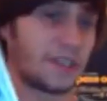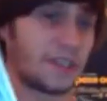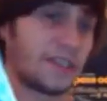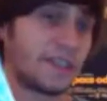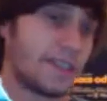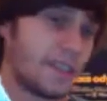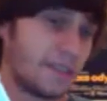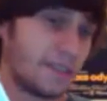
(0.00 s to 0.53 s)

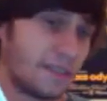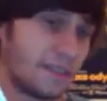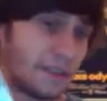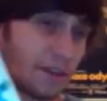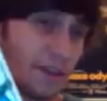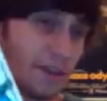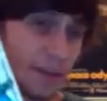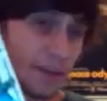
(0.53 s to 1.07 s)

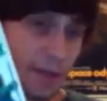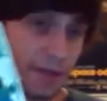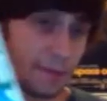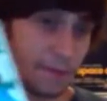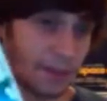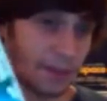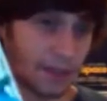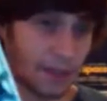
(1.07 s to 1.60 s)
cheesier in my
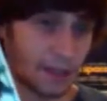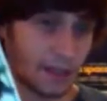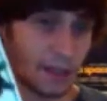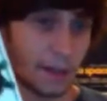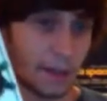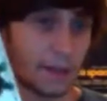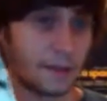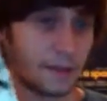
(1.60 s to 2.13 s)
opinion
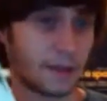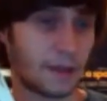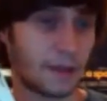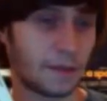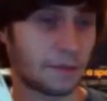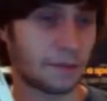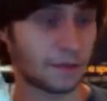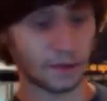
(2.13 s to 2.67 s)
than
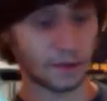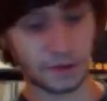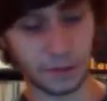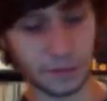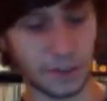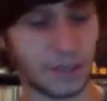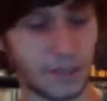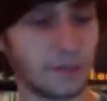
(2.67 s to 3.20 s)
the first
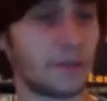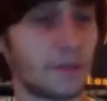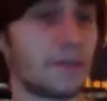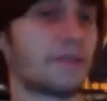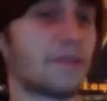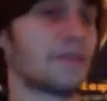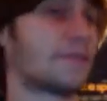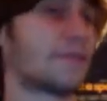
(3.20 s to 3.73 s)
one, even though
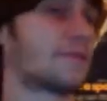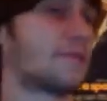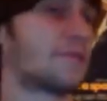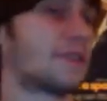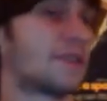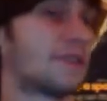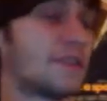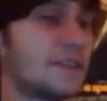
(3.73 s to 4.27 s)
the first
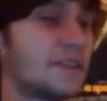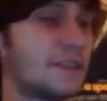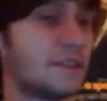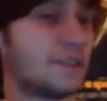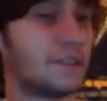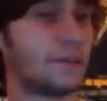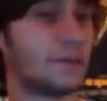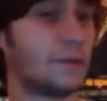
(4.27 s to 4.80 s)
one's cheesy
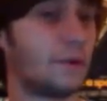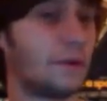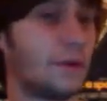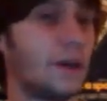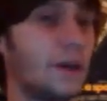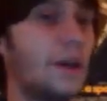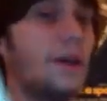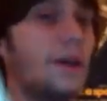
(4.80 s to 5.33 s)
too.
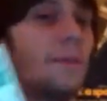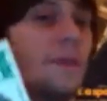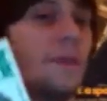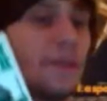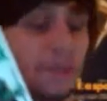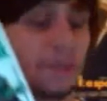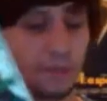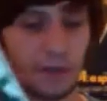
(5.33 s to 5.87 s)
But
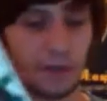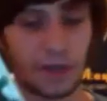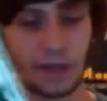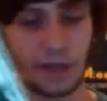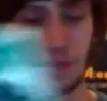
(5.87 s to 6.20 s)
this one,